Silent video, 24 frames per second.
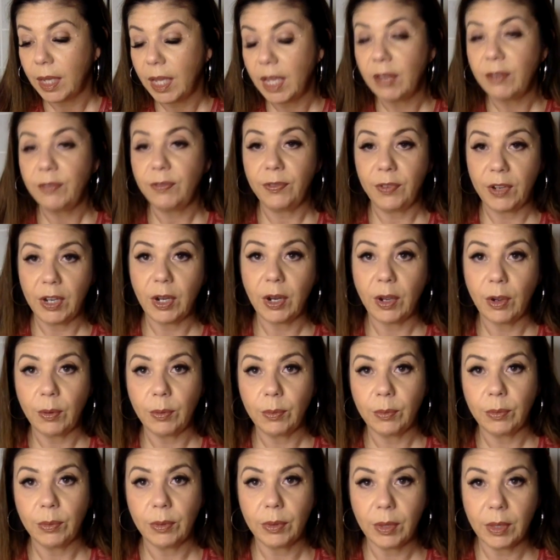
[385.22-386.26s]
If, you
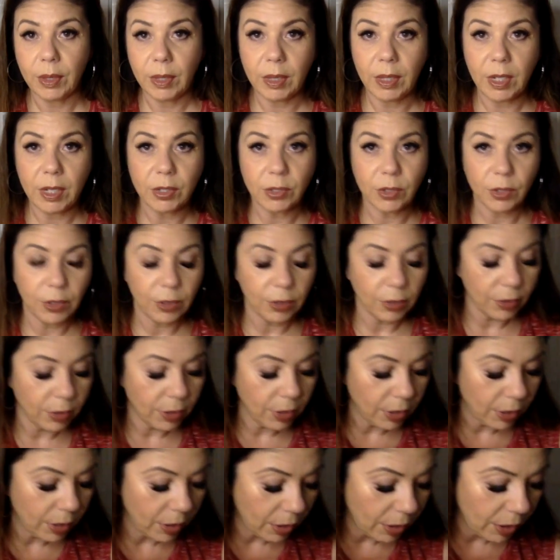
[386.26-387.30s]
know, these are
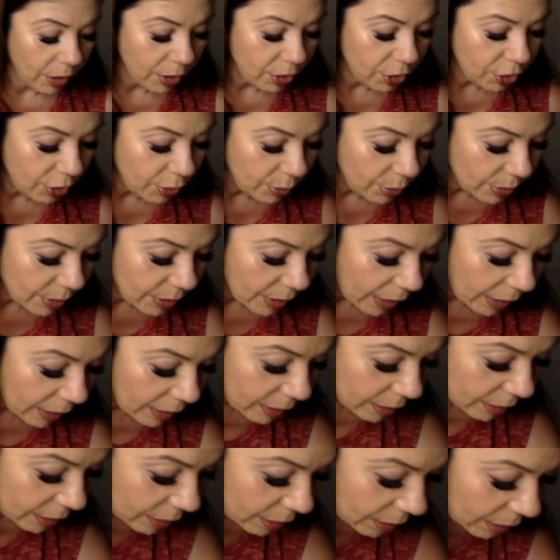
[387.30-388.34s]
issues that